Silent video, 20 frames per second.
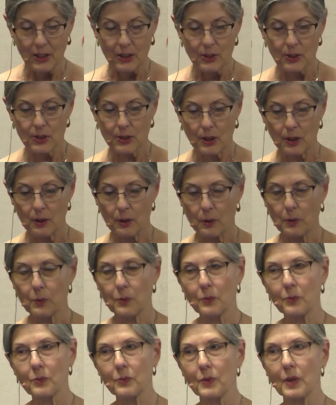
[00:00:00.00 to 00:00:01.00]

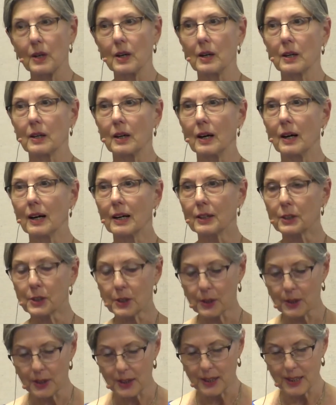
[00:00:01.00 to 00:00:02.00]
So
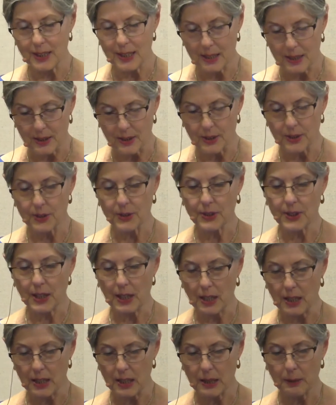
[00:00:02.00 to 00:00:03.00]
Akasha is
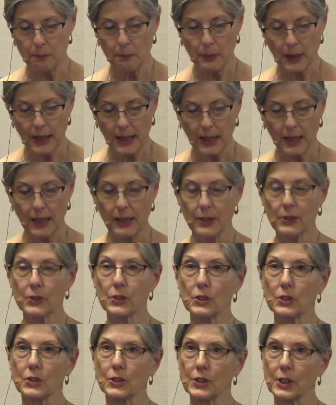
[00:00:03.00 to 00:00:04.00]
the
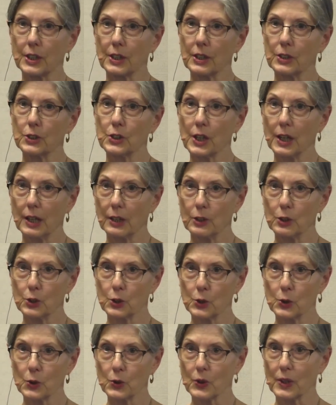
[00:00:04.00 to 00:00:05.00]
unbiased judge and
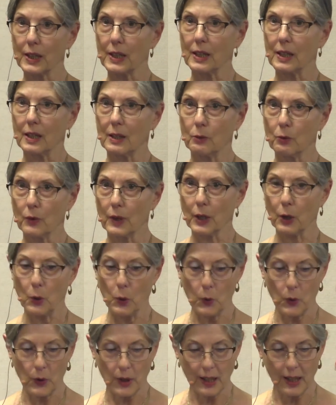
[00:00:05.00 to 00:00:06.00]
jury
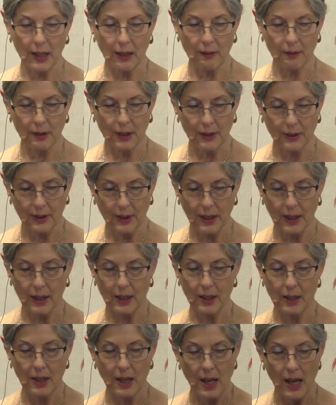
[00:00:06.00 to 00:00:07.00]
recording
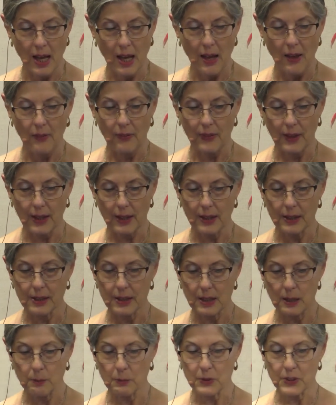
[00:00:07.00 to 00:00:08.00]
everything that
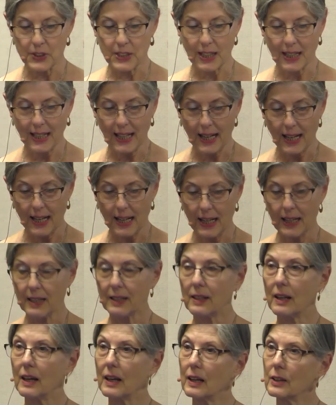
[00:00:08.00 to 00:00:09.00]
attempts to
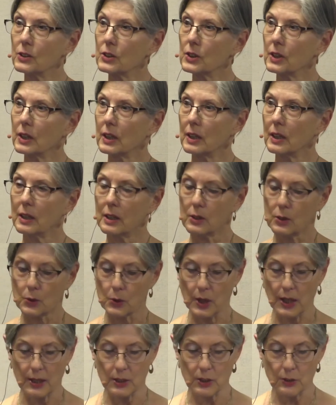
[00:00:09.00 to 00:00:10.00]
guide, educate,
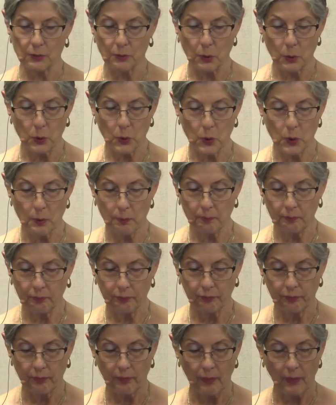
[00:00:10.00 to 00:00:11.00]

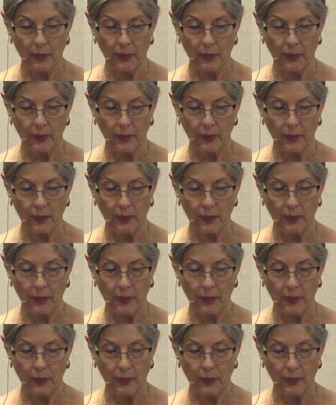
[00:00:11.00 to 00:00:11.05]
transform